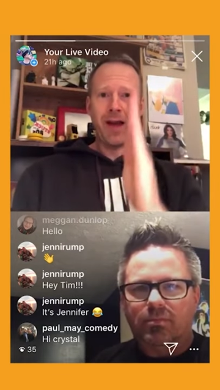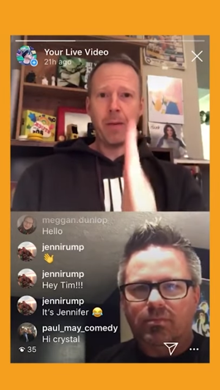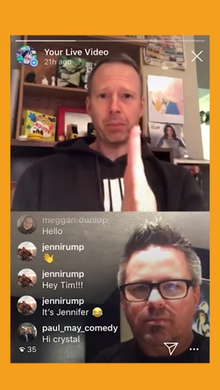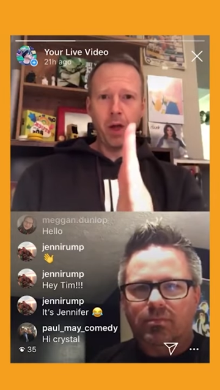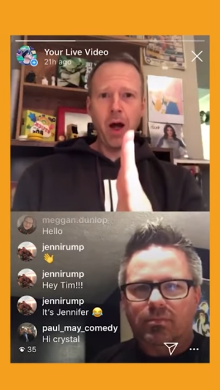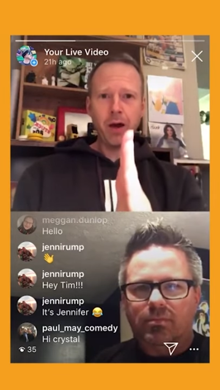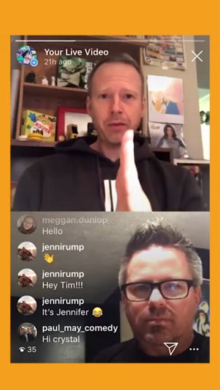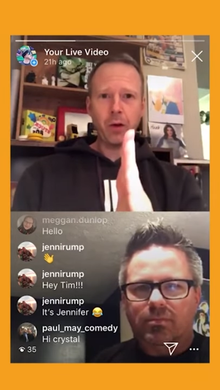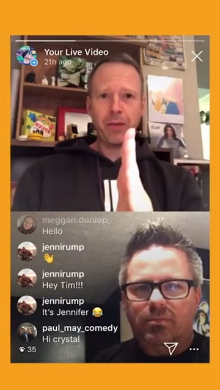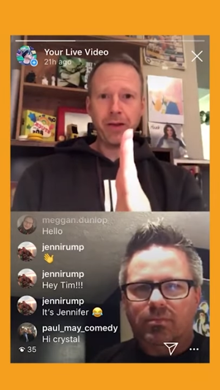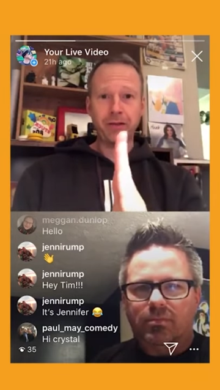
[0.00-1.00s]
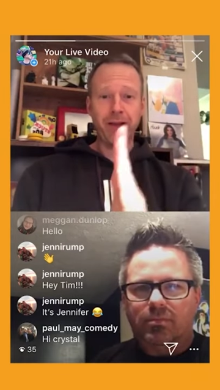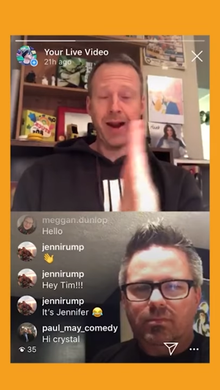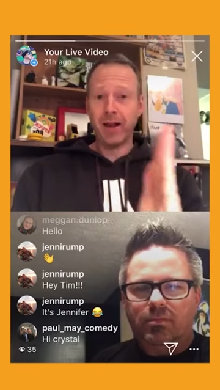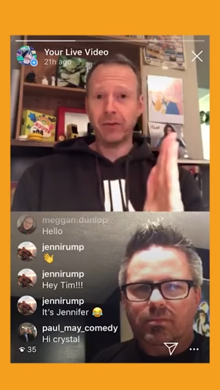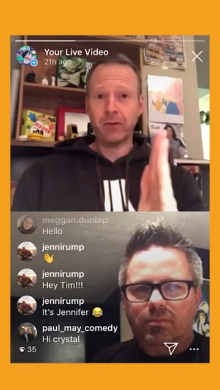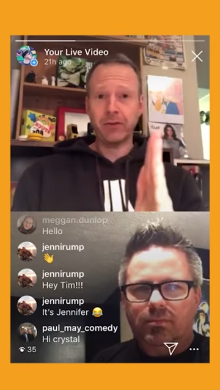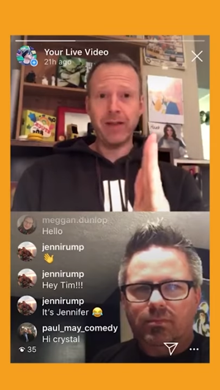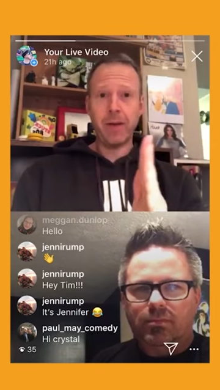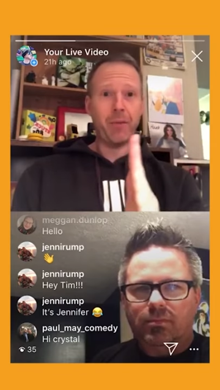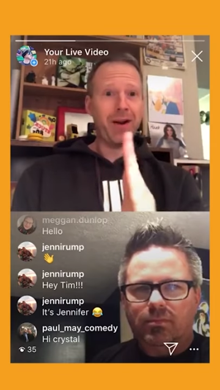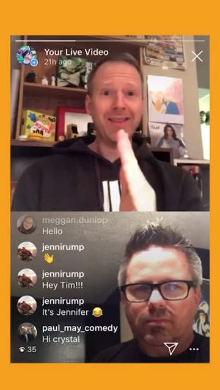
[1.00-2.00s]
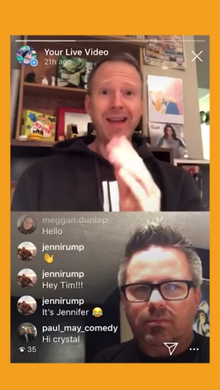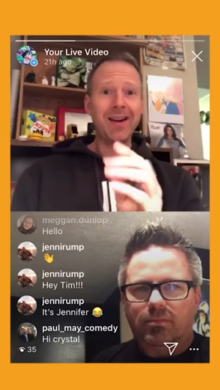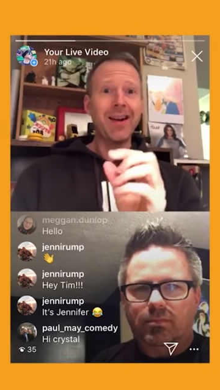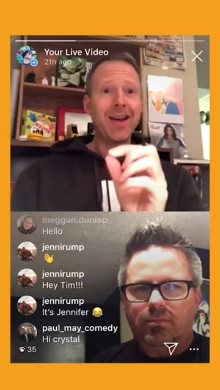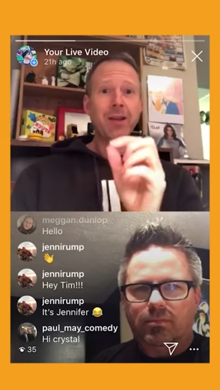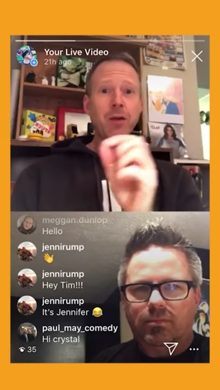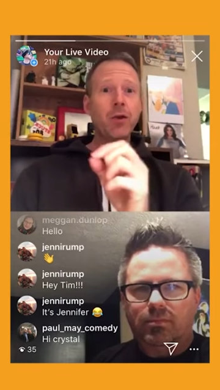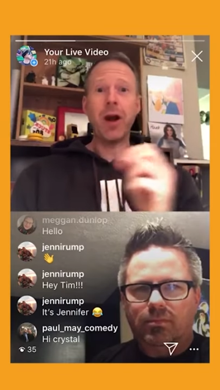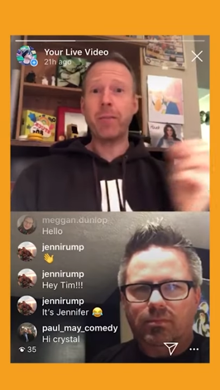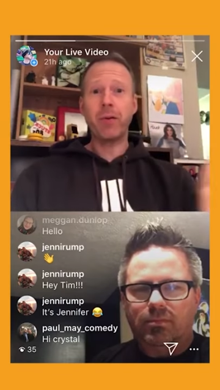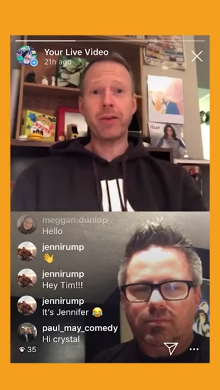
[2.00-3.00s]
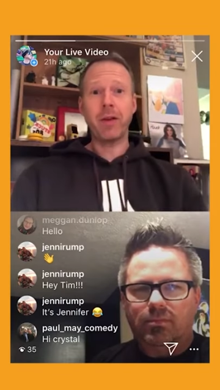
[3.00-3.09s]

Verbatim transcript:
Speaker 1: block though. There's that extra step, right? Then you try to put them